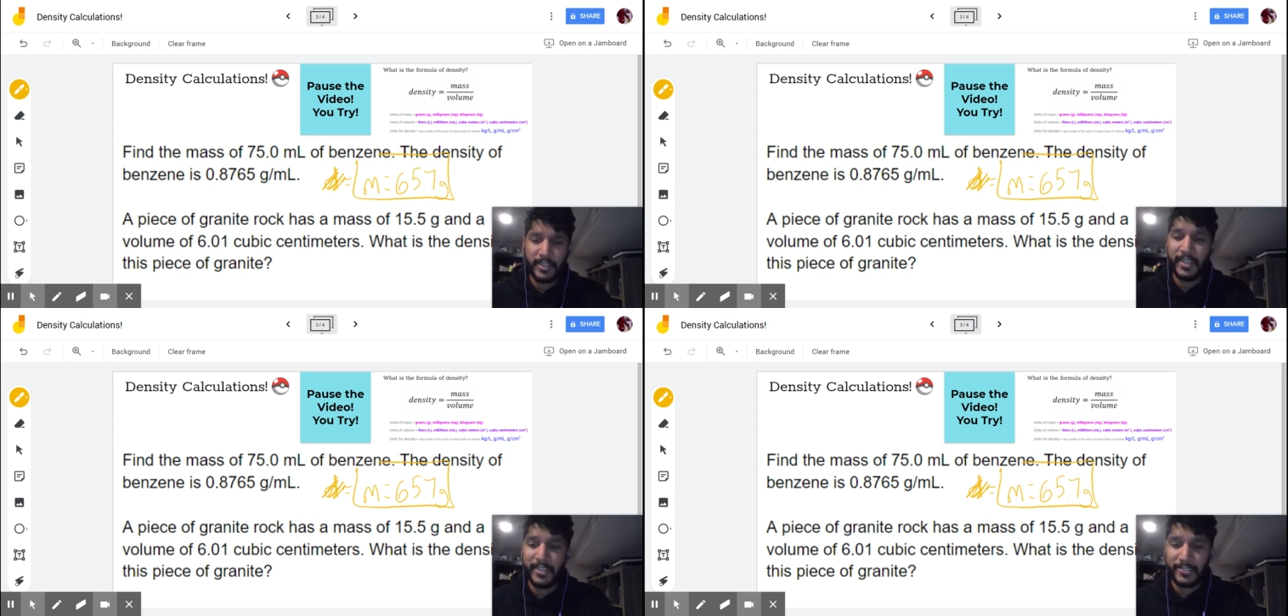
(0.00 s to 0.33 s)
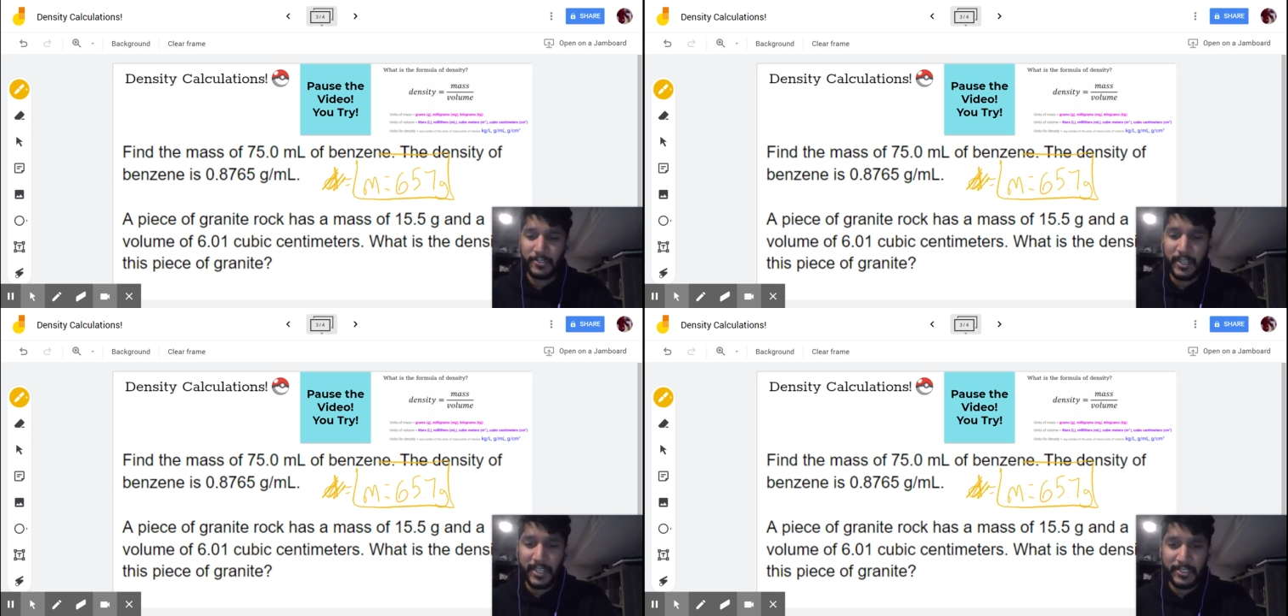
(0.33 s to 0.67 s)

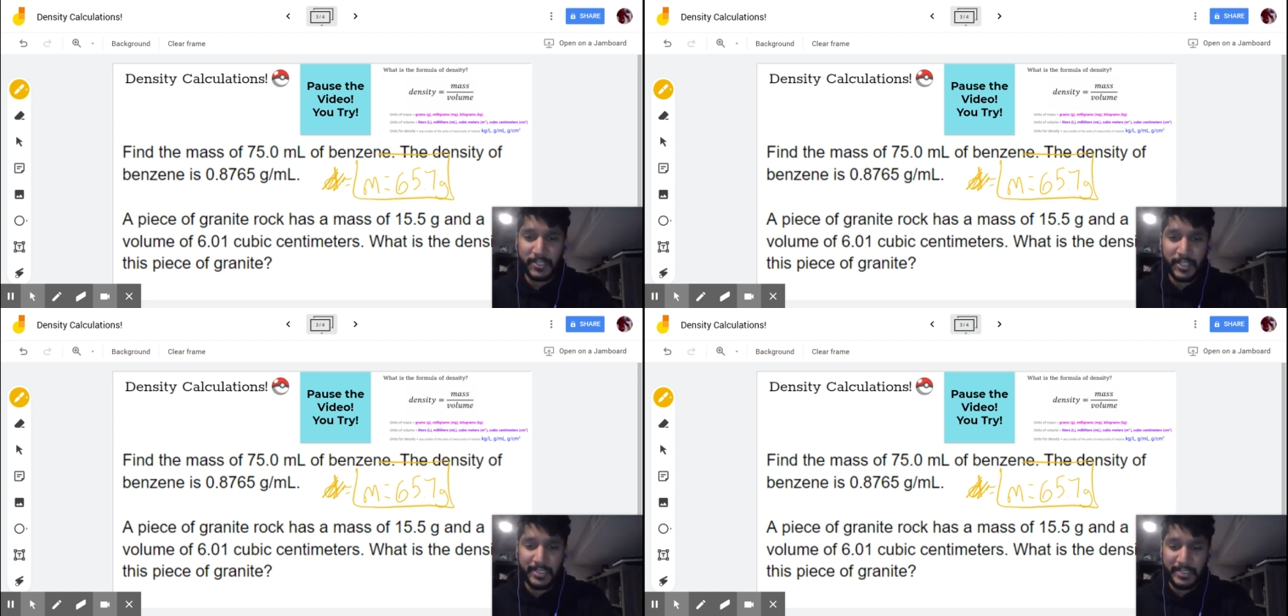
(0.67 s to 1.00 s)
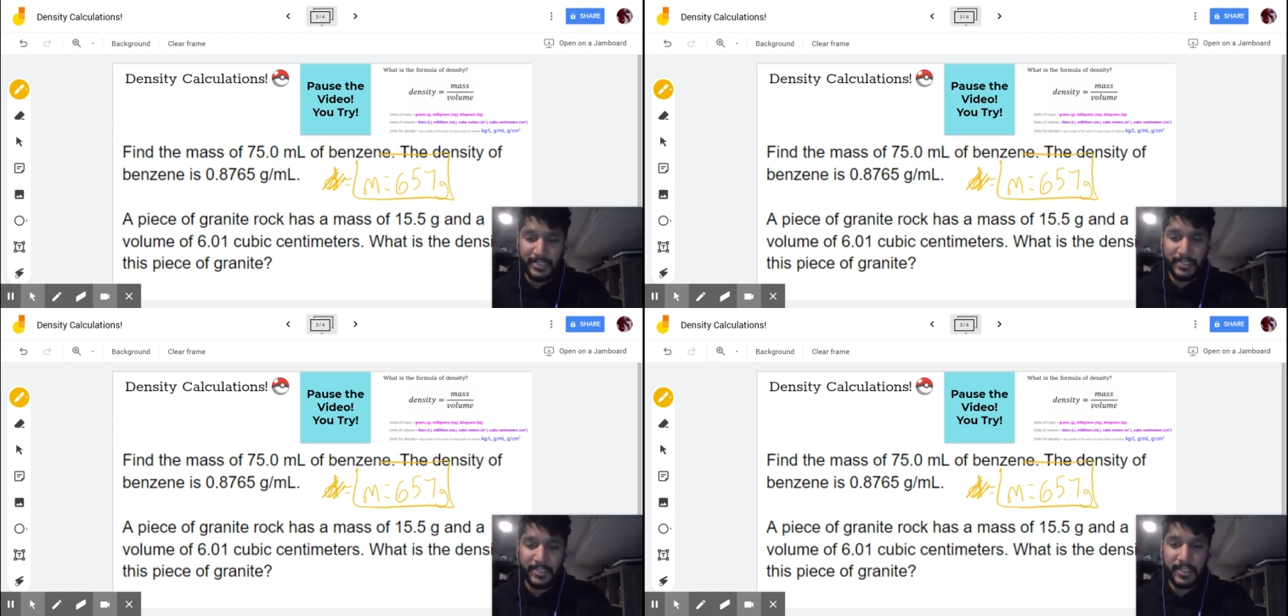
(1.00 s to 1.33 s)
yes, granite, all
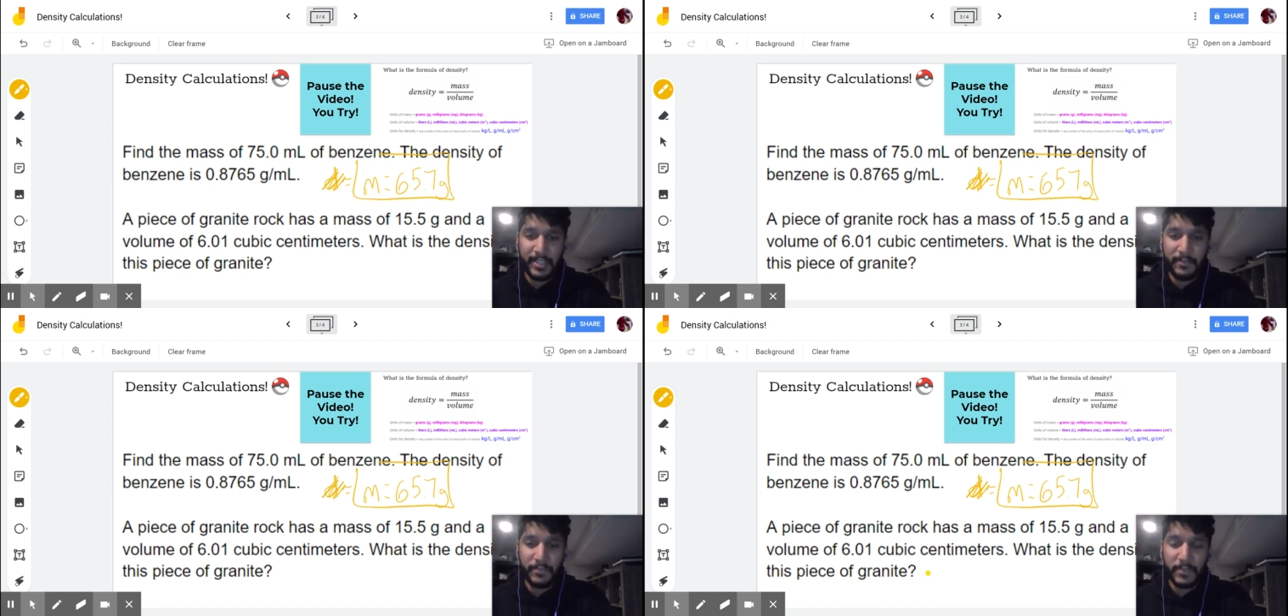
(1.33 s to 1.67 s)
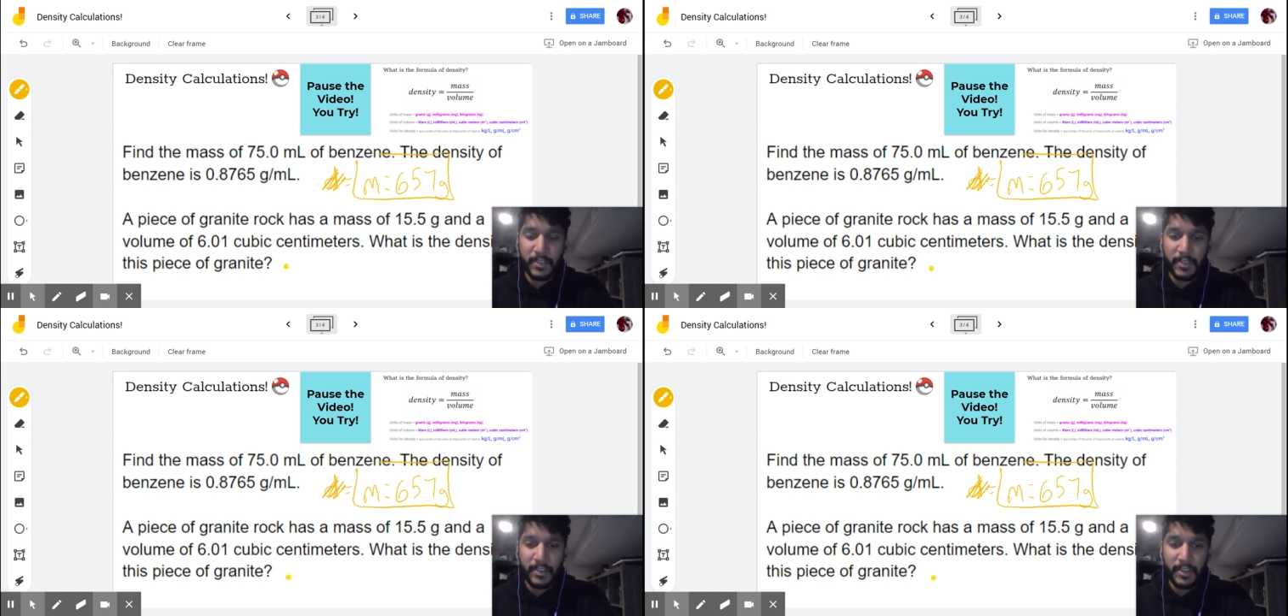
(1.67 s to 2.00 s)
right.
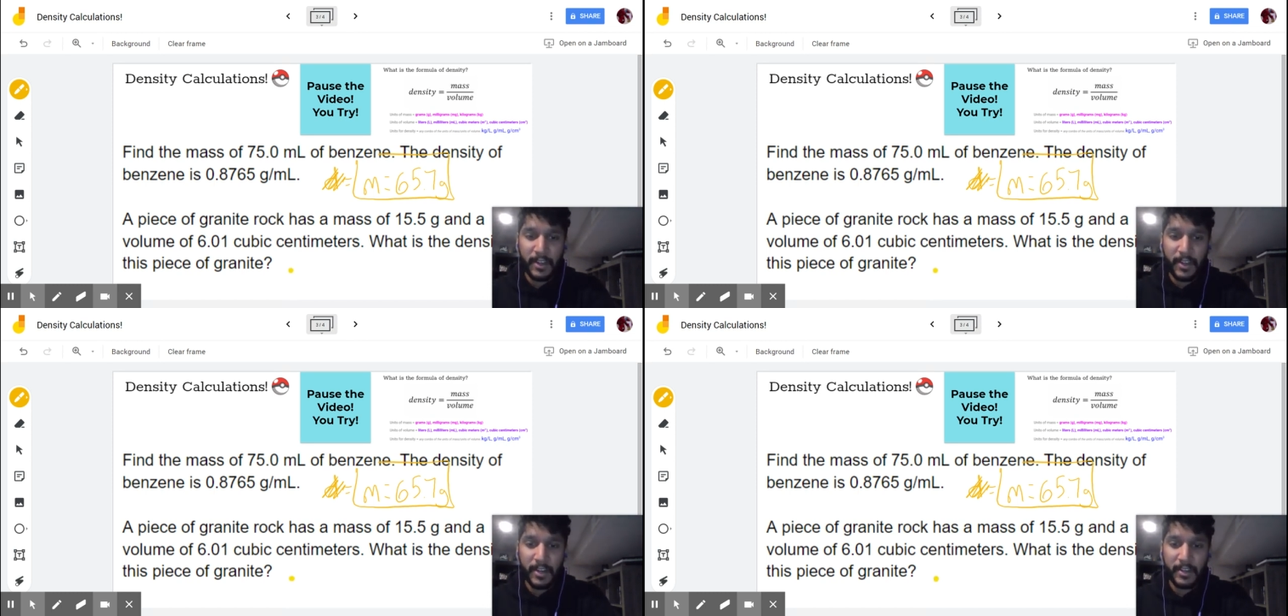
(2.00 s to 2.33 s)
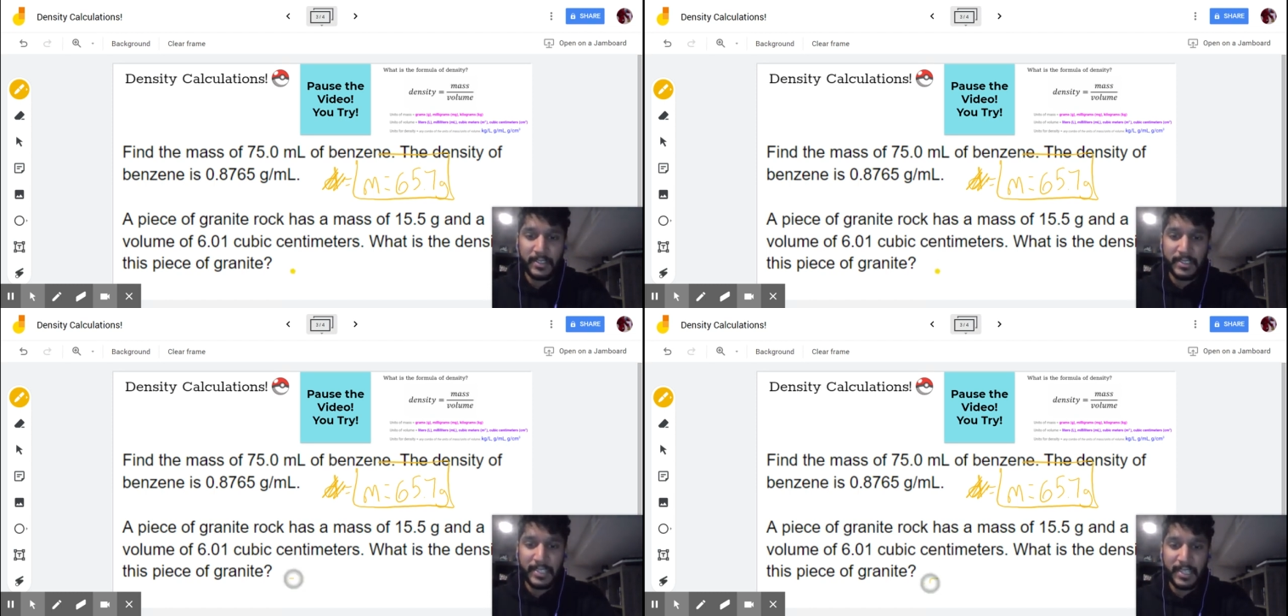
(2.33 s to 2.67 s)

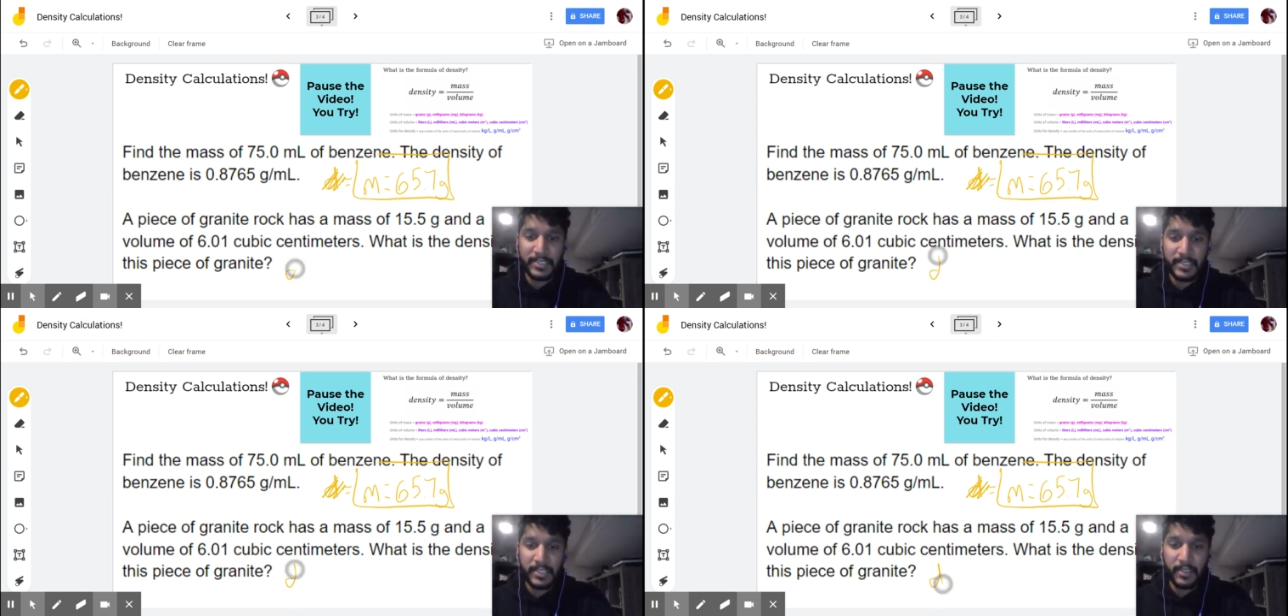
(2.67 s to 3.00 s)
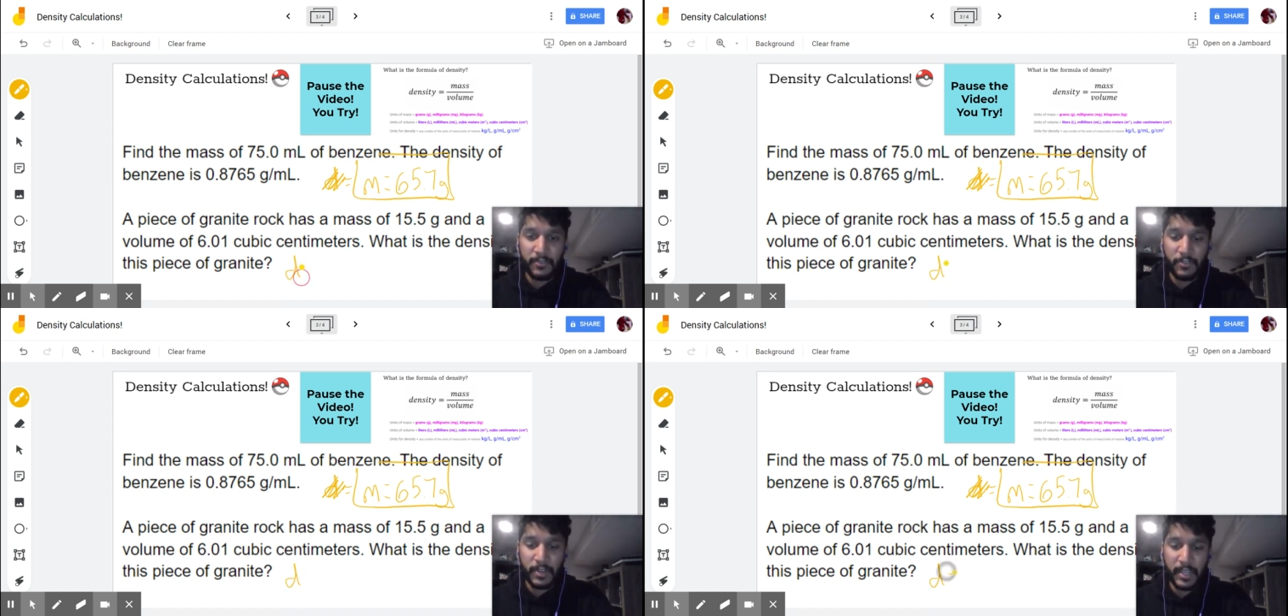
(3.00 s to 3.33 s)
Our
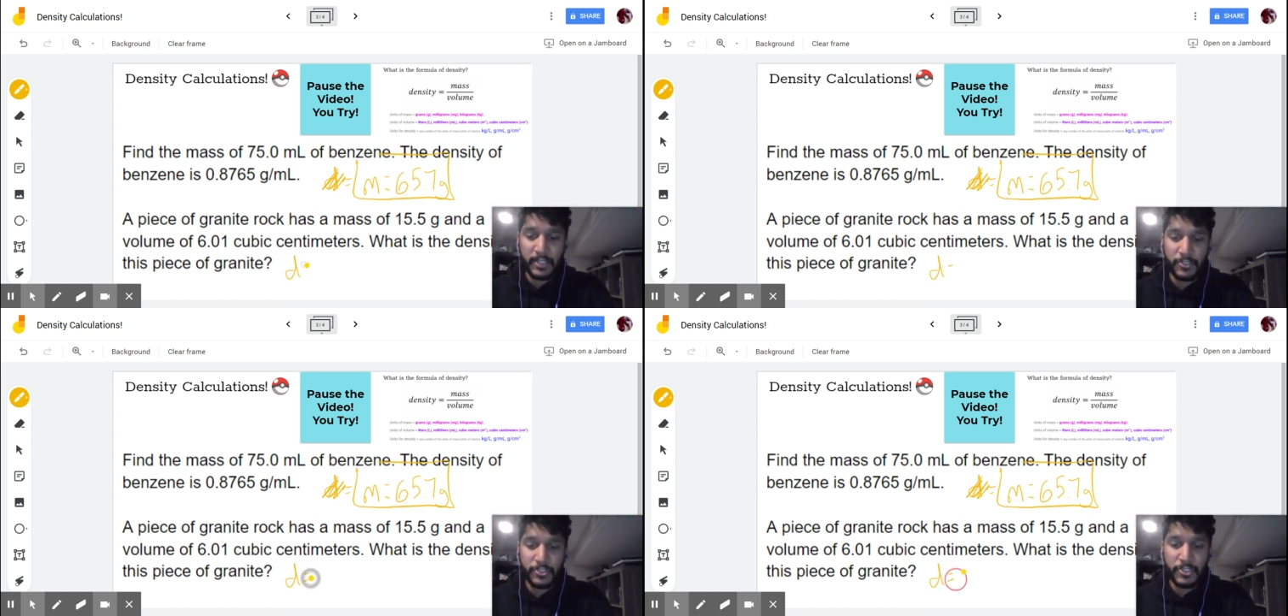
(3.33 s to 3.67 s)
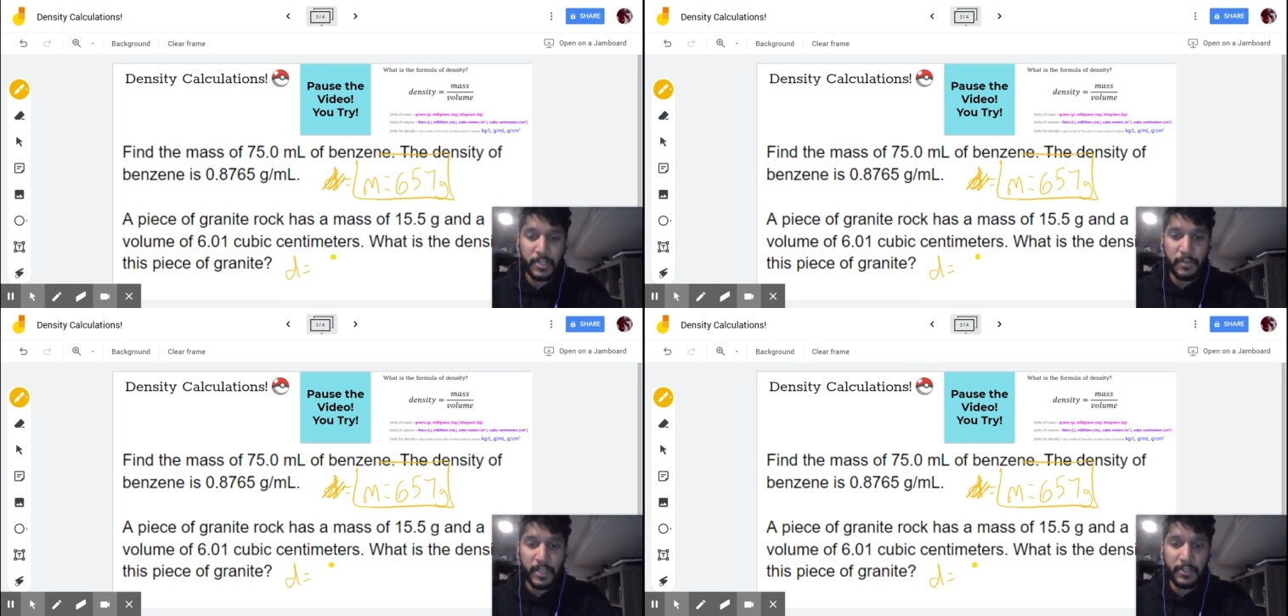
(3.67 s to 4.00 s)
density of granite
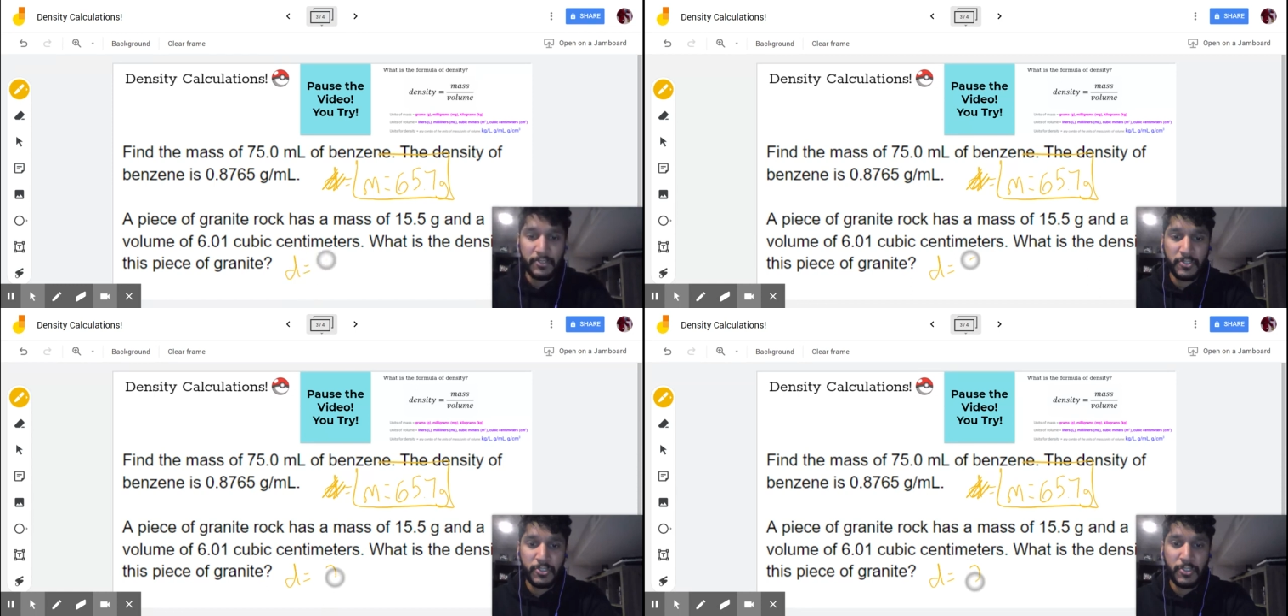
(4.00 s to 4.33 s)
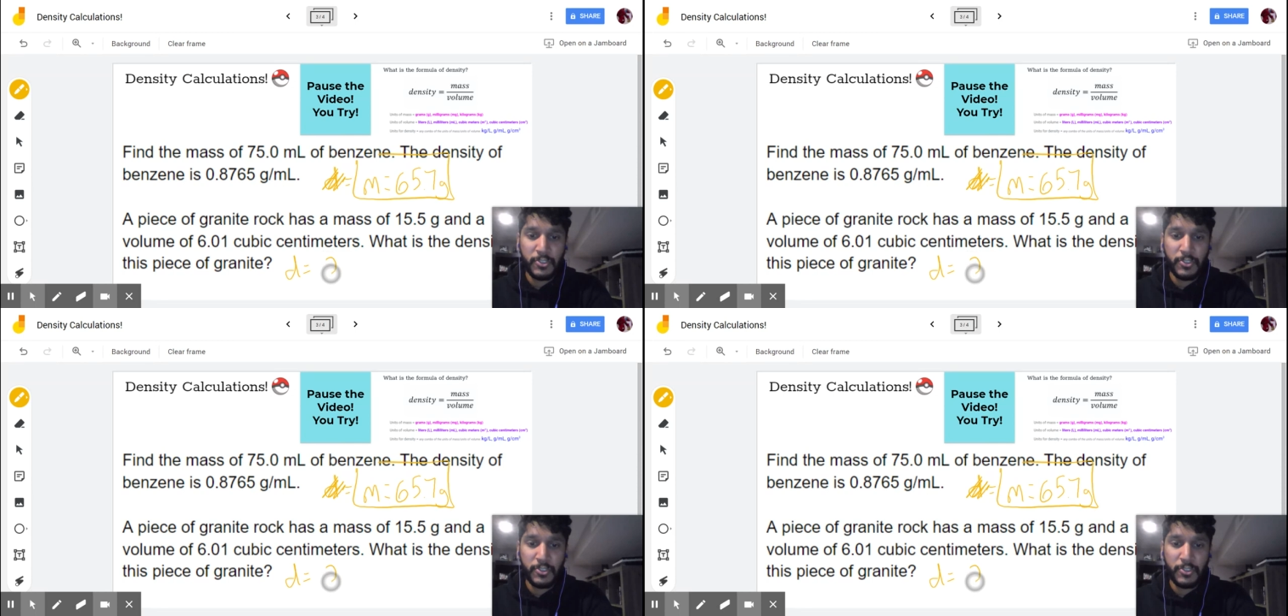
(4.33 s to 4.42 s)
should have been